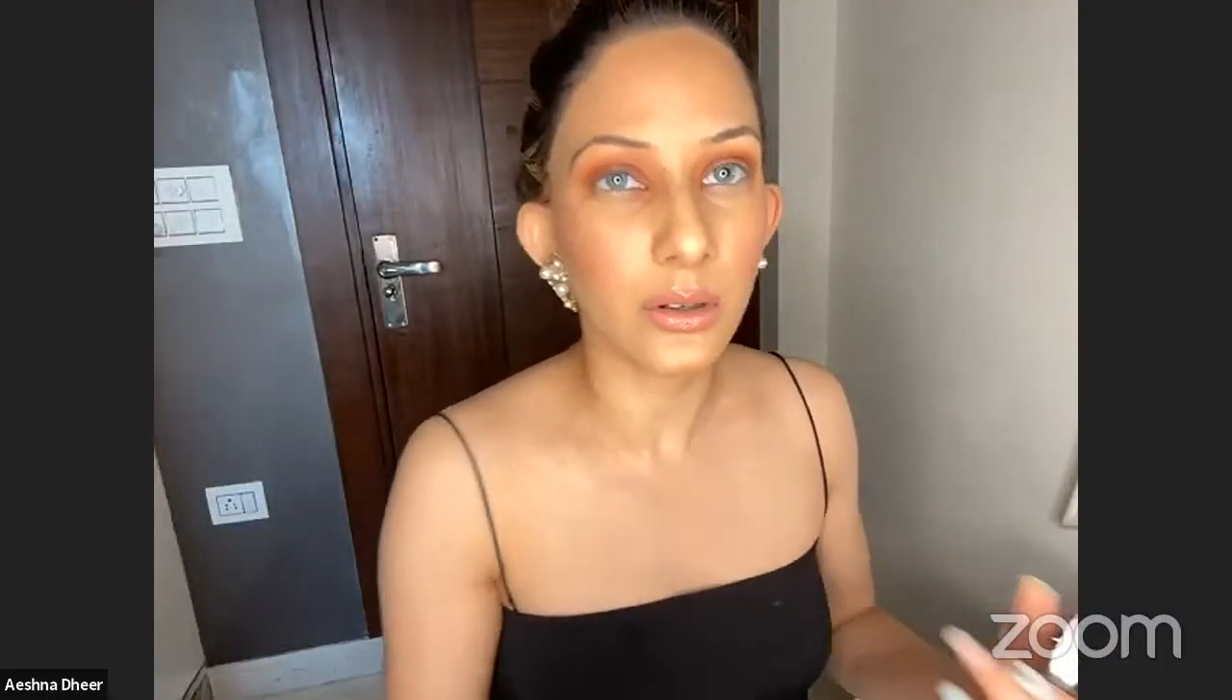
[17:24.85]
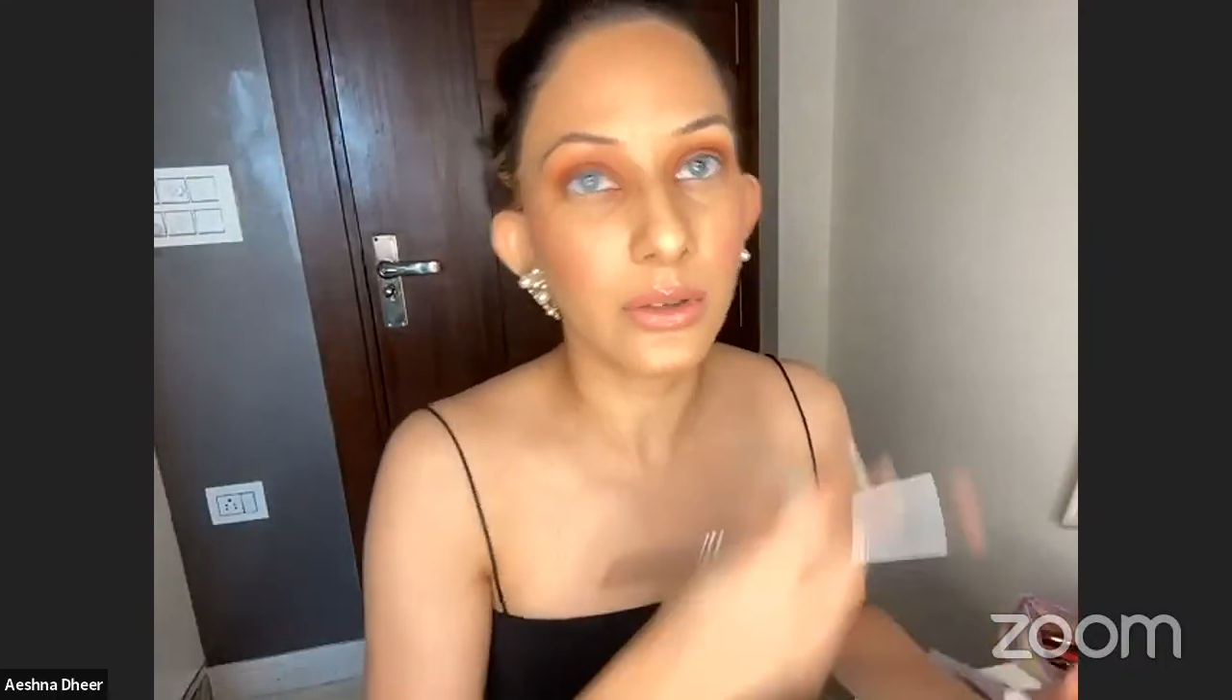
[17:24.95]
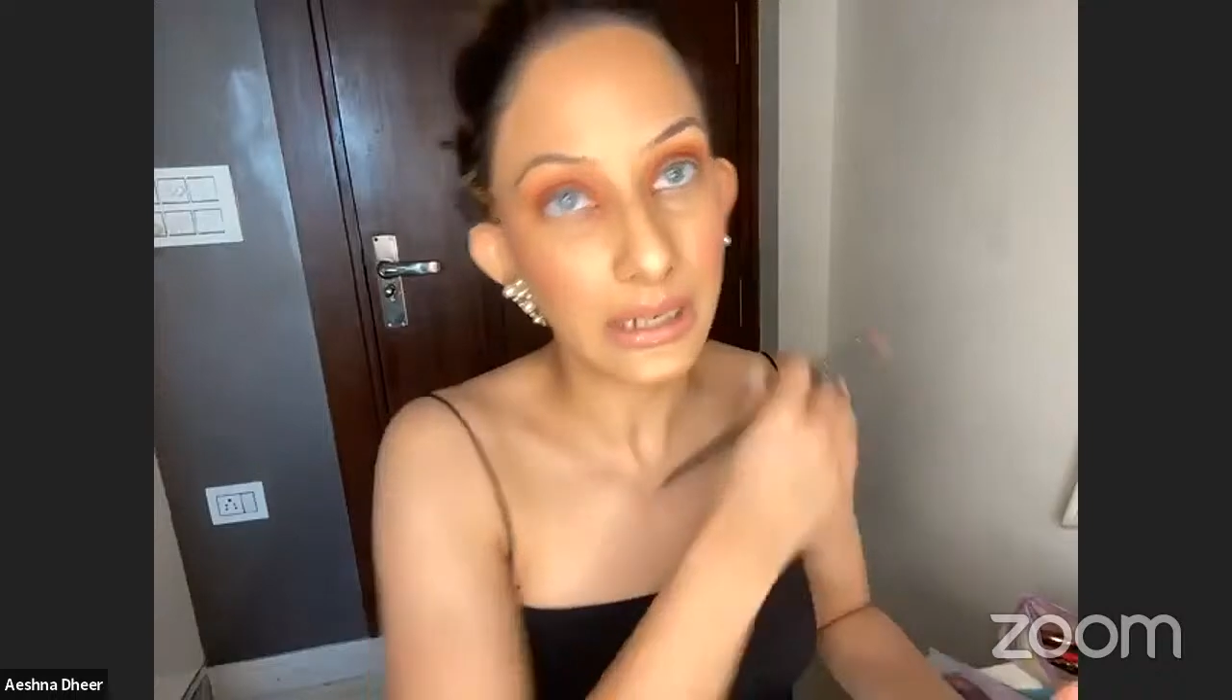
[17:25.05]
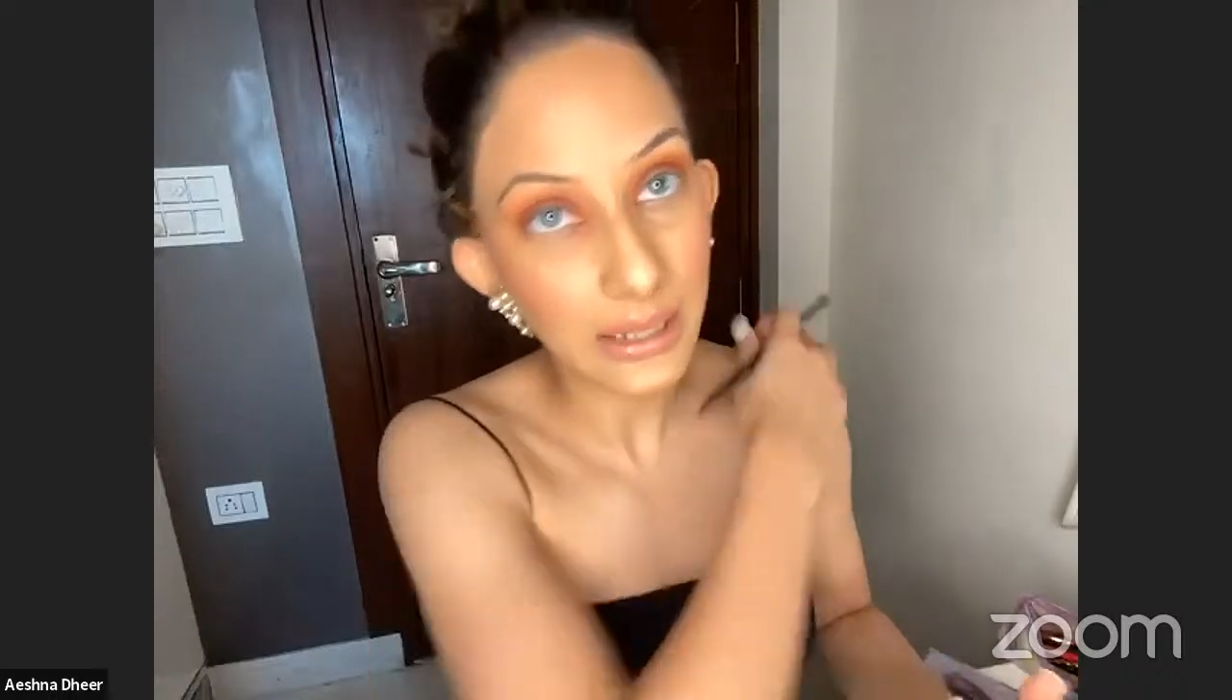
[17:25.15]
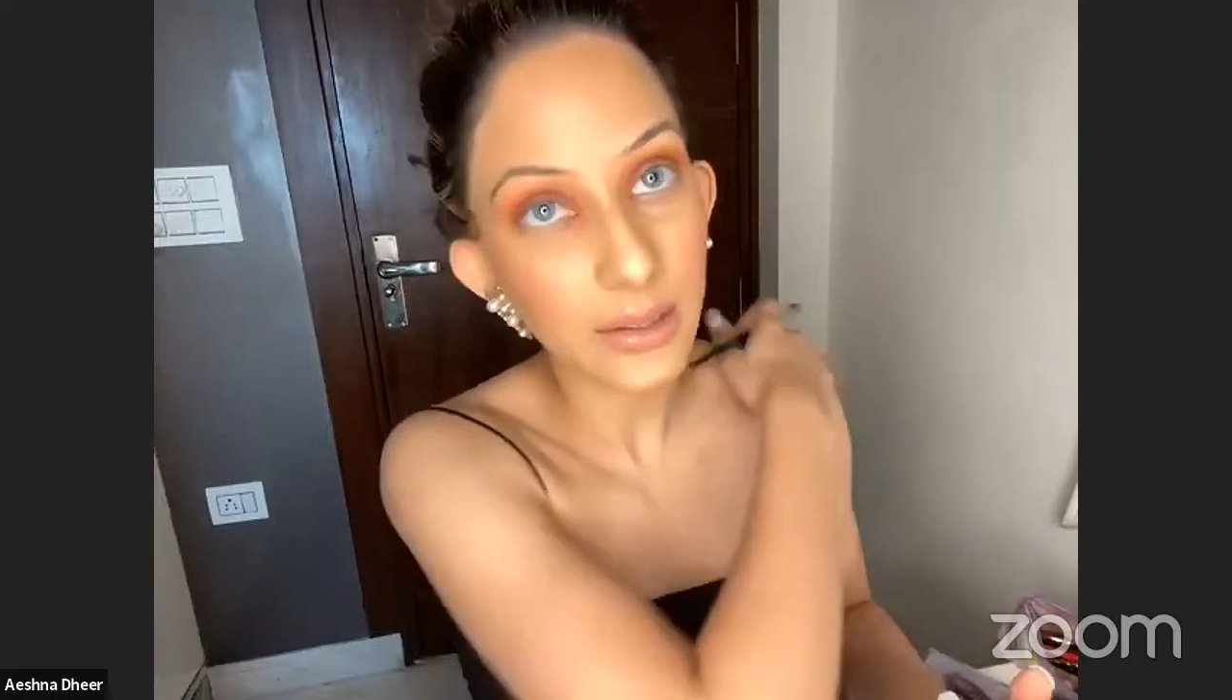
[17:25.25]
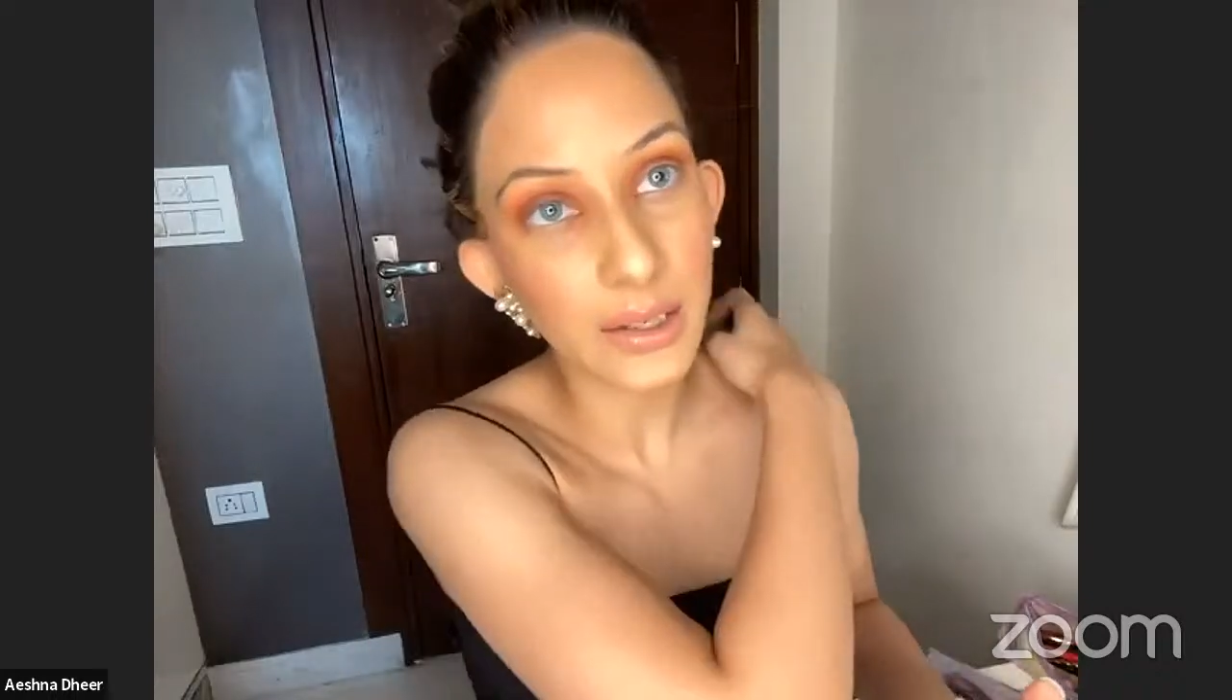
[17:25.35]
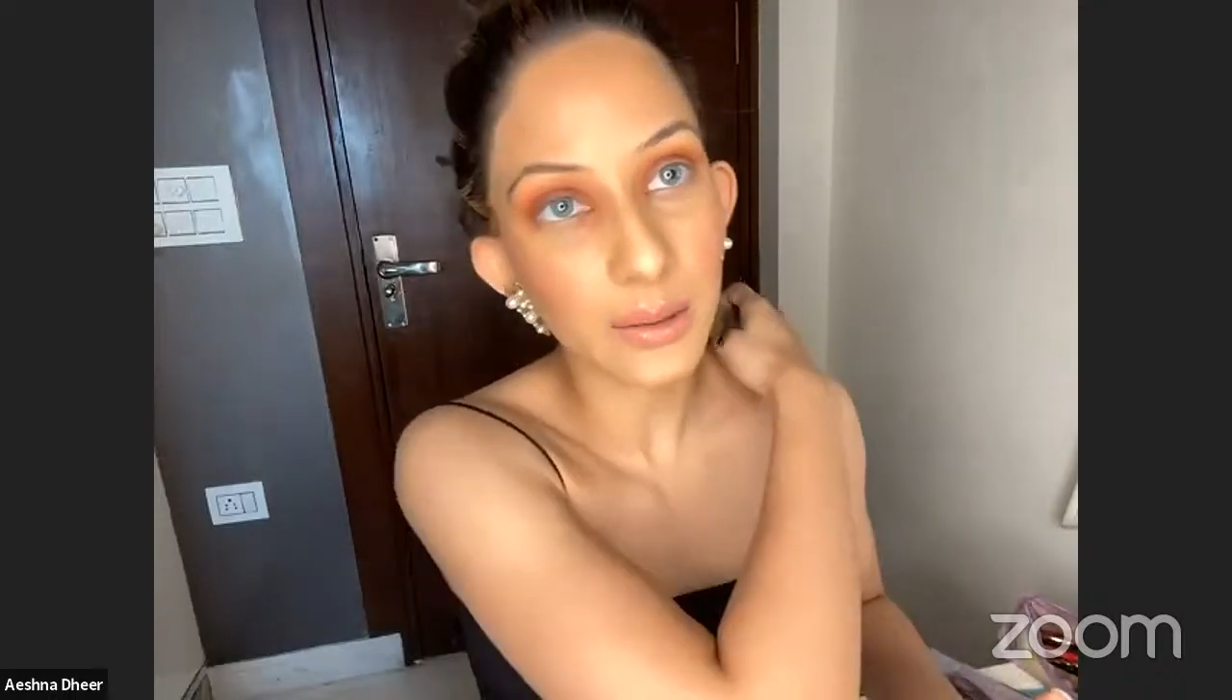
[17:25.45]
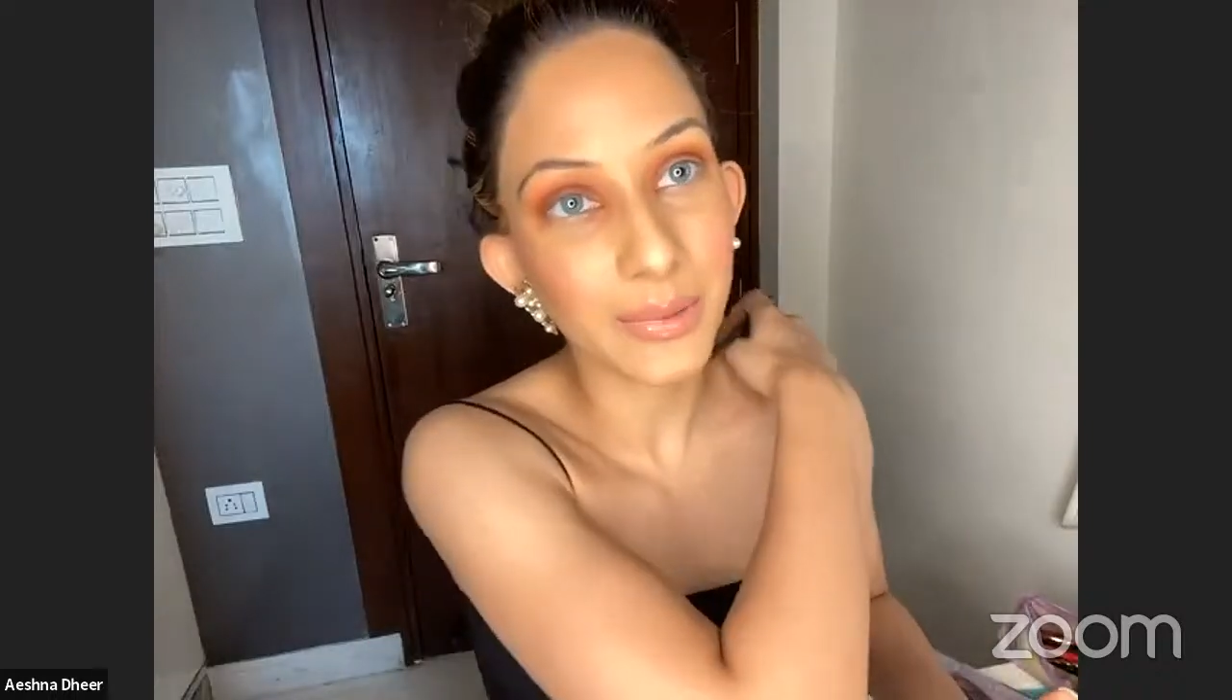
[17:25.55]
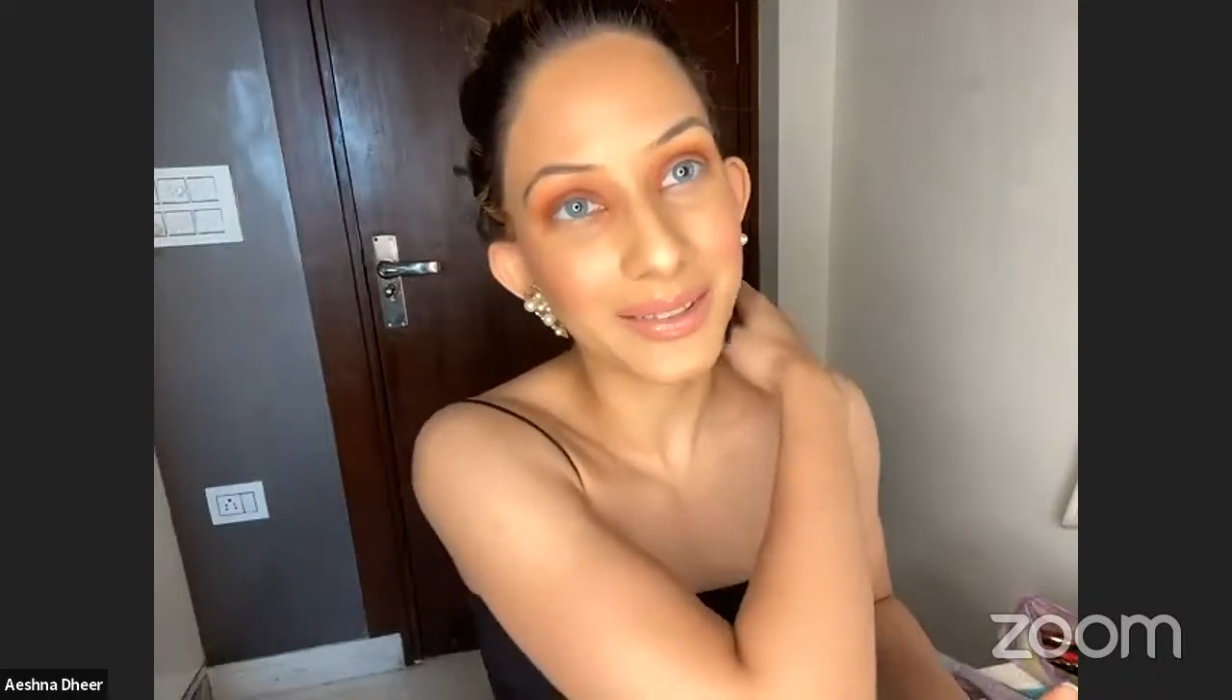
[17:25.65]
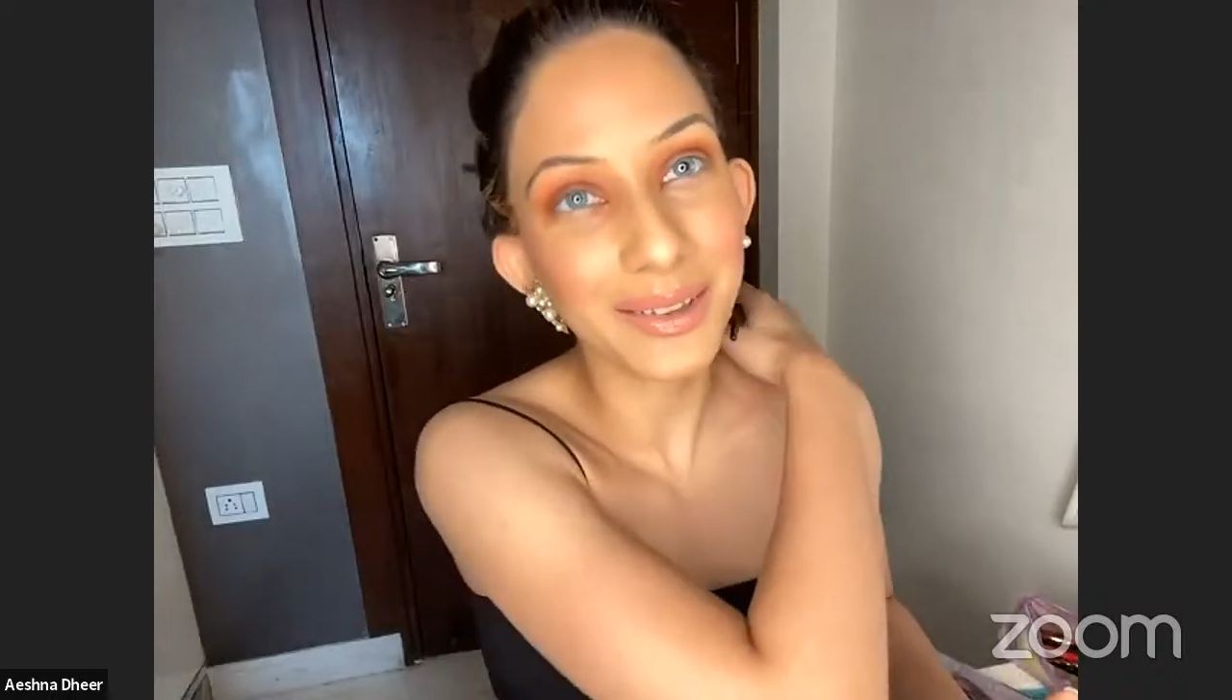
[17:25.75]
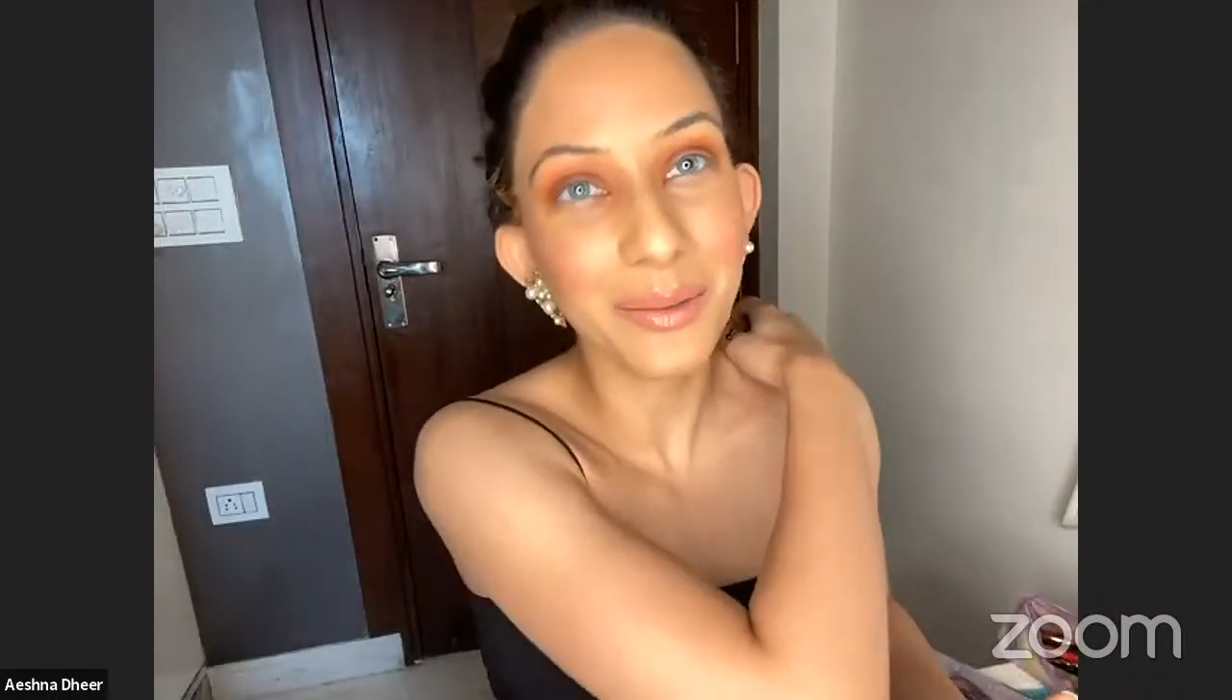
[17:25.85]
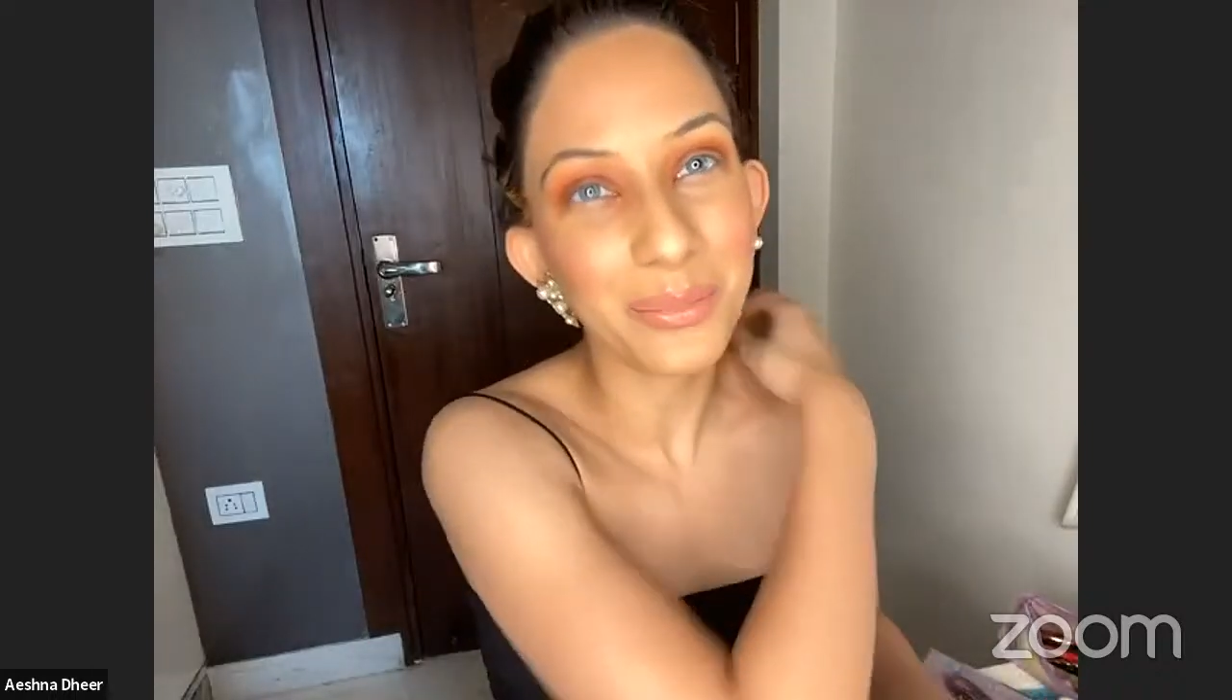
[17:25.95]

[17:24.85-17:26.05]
really recommend them,